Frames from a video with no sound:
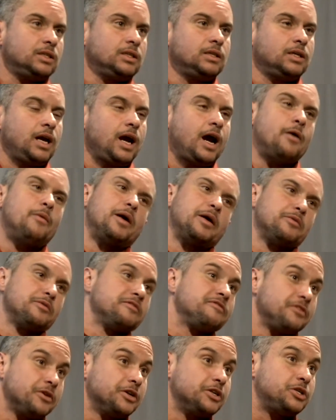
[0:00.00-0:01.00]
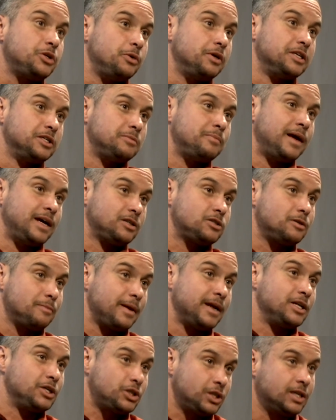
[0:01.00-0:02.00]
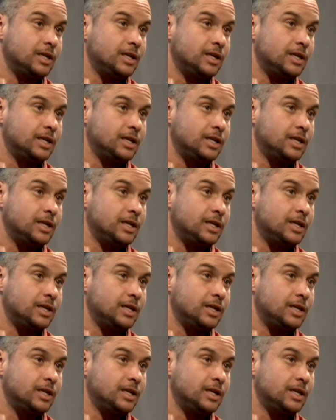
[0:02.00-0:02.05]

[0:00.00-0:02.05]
how I referred to it as masturbation?